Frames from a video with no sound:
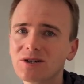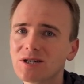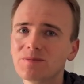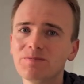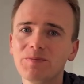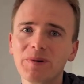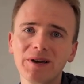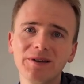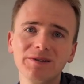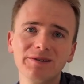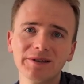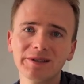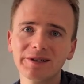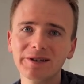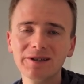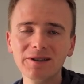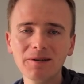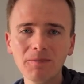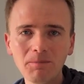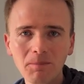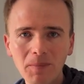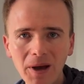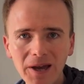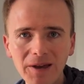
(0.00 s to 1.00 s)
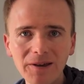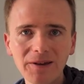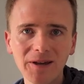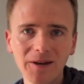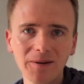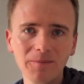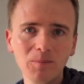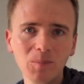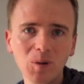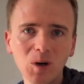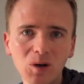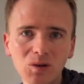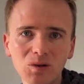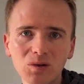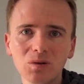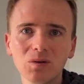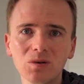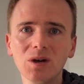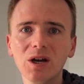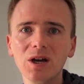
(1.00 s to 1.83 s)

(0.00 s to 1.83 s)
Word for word: basically the make and model,